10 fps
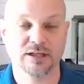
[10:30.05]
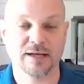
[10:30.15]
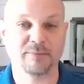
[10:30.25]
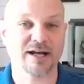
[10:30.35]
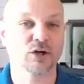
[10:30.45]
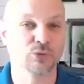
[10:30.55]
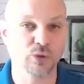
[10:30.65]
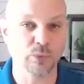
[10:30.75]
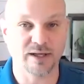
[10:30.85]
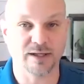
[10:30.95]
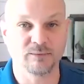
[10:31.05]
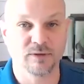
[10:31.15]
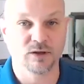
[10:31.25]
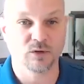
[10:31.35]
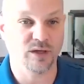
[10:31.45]
And by grouping,
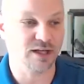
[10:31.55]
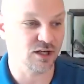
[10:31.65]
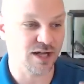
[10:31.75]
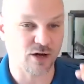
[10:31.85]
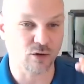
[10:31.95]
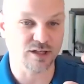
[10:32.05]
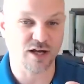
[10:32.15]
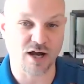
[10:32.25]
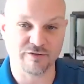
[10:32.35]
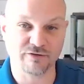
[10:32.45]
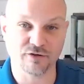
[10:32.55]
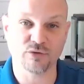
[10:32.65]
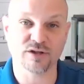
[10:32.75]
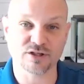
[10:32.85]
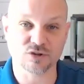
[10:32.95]
we can not only offer you
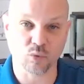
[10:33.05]
this